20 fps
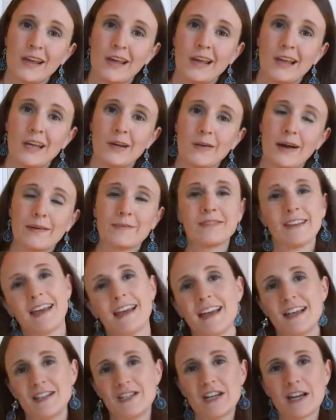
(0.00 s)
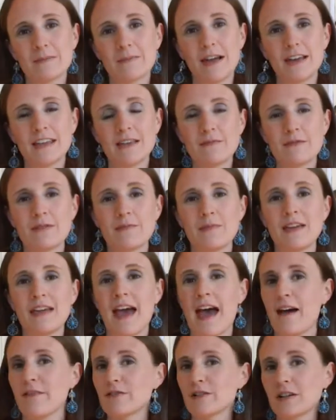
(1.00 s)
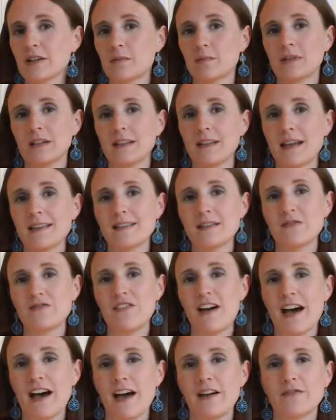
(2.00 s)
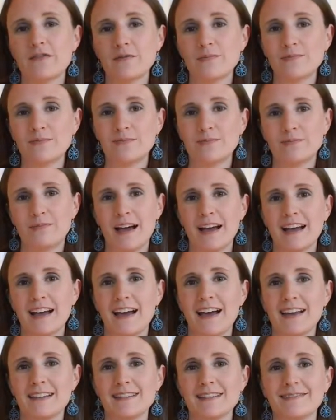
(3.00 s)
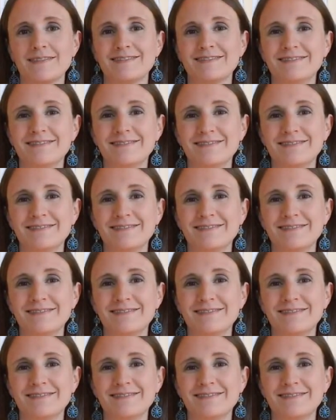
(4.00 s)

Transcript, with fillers: anyway Check back in with me after I complete lesson five. Bye guys.